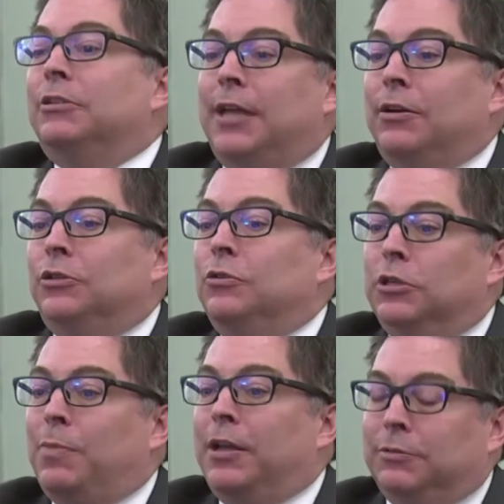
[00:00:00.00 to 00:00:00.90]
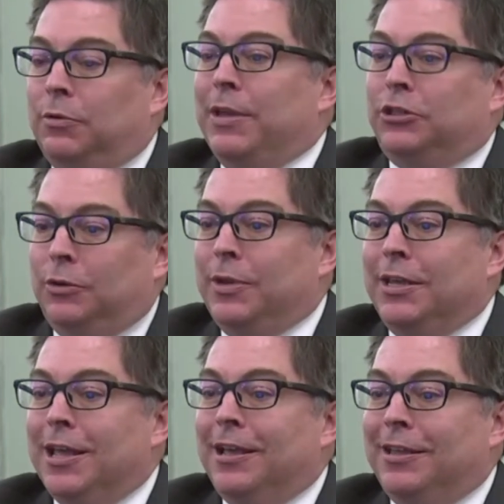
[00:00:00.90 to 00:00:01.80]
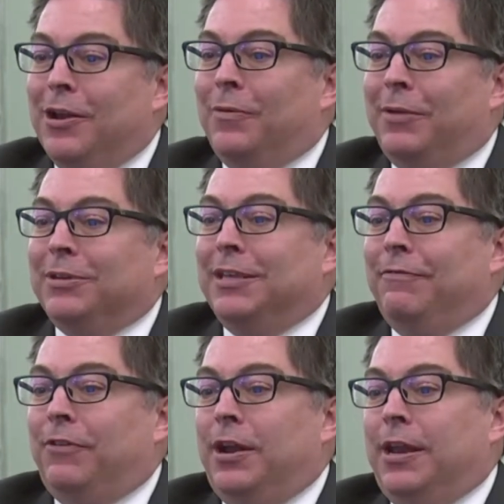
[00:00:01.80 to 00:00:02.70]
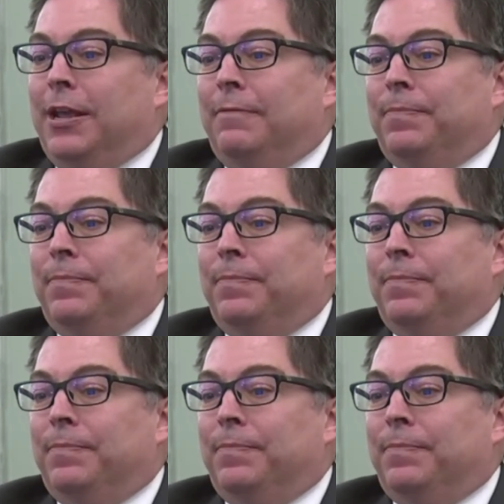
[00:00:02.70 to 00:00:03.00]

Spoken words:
out as soon as possible to make sure we receive funding.